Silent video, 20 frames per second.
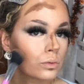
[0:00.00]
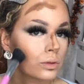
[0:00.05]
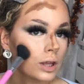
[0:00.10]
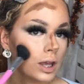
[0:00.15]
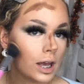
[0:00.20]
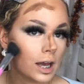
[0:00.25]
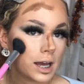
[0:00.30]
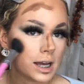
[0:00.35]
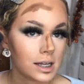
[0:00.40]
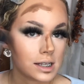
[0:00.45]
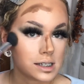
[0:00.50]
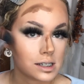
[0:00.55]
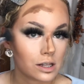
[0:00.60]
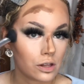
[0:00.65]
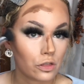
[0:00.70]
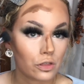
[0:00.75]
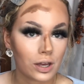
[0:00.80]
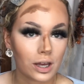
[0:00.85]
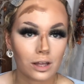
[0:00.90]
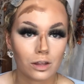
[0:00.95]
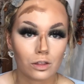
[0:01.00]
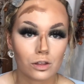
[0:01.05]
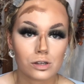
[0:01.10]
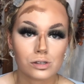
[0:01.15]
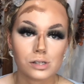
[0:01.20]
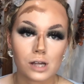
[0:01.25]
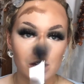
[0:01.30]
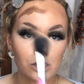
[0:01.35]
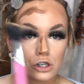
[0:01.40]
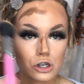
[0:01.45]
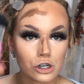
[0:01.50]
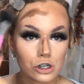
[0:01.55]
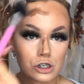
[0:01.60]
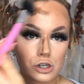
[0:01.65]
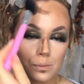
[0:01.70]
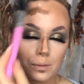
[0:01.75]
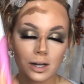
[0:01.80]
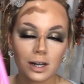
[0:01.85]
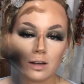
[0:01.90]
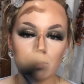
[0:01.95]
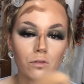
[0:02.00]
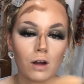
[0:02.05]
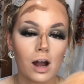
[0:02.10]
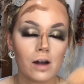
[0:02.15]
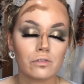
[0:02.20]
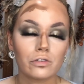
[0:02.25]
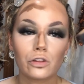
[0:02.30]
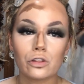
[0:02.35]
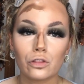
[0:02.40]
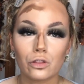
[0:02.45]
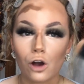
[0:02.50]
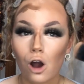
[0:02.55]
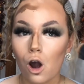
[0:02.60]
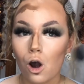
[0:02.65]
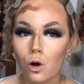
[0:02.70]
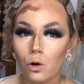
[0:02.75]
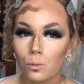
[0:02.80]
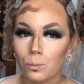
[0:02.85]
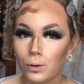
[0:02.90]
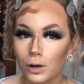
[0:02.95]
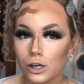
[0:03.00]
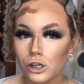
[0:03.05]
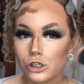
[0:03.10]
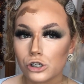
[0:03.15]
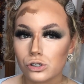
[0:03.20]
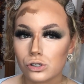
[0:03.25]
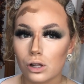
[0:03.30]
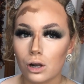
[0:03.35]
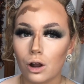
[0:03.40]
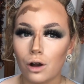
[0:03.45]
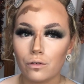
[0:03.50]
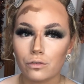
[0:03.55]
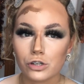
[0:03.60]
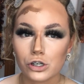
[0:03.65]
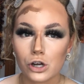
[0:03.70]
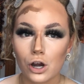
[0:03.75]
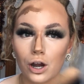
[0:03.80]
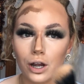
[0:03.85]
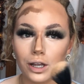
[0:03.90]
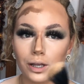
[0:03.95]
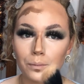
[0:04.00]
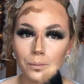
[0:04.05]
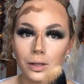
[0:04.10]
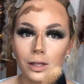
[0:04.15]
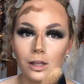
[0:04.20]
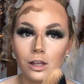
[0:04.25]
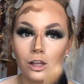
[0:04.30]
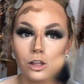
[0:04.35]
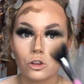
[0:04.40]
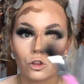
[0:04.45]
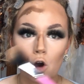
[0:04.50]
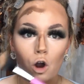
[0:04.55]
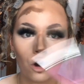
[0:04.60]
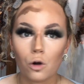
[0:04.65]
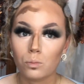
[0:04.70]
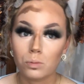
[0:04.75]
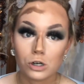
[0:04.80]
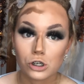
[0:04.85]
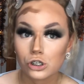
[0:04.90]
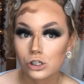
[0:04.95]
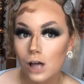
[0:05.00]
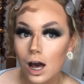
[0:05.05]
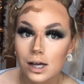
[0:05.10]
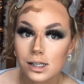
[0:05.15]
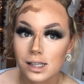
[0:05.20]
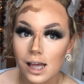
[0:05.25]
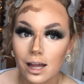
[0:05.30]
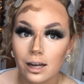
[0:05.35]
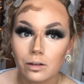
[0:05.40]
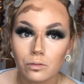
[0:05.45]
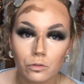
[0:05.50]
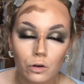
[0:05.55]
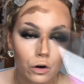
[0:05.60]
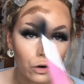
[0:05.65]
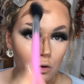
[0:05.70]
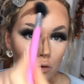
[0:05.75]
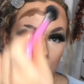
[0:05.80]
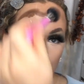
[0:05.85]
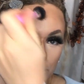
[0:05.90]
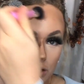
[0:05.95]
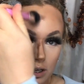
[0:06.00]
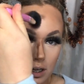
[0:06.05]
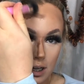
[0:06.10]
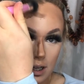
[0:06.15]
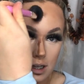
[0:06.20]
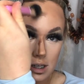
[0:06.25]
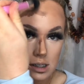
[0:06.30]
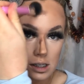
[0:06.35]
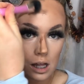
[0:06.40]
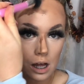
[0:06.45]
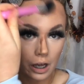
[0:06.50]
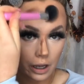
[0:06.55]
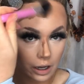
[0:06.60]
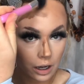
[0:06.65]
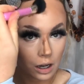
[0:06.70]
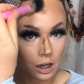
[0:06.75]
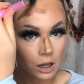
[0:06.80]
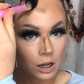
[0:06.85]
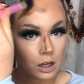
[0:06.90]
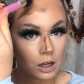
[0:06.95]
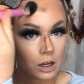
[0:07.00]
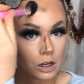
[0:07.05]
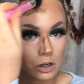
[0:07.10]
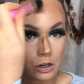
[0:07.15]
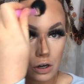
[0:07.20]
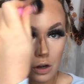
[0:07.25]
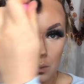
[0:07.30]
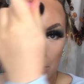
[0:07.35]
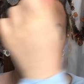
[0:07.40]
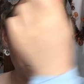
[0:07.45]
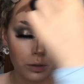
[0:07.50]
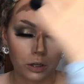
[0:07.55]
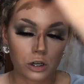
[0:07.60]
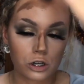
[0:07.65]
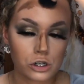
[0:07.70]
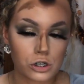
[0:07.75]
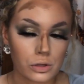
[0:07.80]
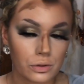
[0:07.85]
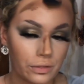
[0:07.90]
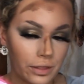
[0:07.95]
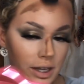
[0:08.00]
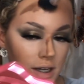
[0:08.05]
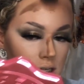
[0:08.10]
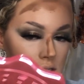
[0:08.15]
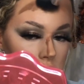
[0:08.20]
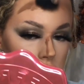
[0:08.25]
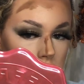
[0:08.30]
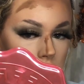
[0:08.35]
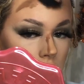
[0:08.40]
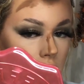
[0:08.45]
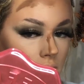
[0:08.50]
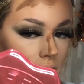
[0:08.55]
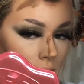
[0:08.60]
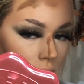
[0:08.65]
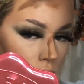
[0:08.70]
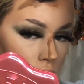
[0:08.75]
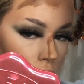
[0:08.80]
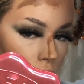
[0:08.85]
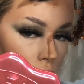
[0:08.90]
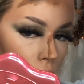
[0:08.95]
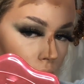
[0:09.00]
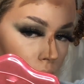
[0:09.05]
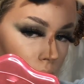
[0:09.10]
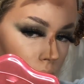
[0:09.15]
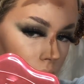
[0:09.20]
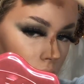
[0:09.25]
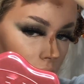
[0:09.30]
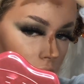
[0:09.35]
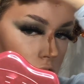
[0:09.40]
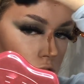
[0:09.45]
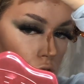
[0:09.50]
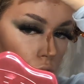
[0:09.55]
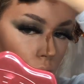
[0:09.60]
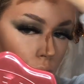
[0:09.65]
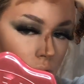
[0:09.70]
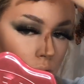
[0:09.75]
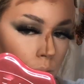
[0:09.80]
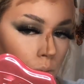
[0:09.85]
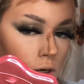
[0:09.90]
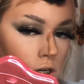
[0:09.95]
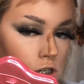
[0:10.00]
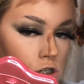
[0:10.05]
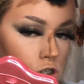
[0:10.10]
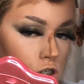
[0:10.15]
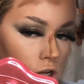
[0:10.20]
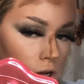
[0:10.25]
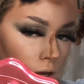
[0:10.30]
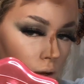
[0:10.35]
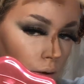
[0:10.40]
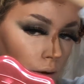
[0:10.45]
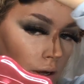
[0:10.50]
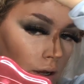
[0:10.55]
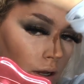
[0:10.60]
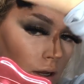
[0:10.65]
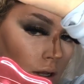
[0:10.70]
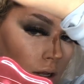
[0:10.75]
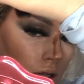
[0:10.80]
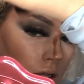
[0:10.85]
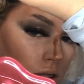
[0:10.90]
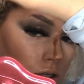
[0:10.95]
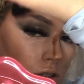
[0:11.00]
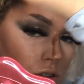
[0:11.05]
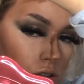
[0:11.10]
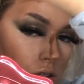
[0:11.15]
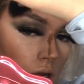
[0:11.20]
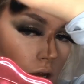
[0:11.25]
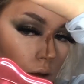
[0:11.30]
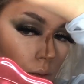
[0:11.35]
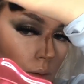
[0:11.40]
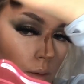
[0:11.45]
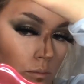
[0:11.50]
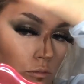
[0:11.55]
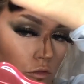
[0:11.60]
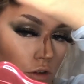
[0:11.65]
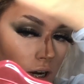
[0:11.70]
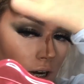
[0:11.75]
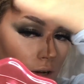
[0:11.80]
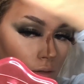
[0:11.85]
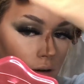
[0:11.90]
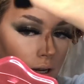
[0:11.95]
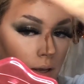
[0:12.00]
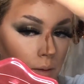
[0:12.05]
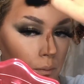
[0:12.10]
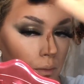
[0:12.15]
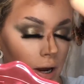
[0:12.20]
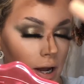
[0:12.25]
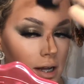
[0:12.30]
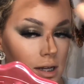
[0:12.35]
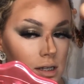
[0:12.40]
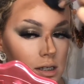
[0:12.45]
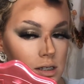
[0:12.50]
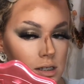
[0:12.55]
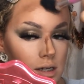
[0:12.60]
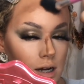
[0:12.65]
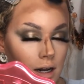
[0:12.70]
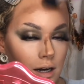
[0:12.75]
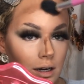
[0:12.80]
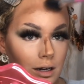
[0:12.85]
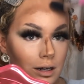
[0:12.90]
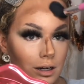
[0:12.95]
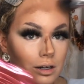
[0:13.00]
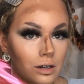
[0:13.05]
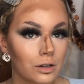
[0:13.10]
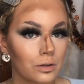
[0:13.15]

is the thing that's actually doing it, rather than the whole brush, because a lot of the time the whole brush starts getting involved and it's like, no, I'm going to do this, even though that's not what you want it to do. So I'm really impressed, and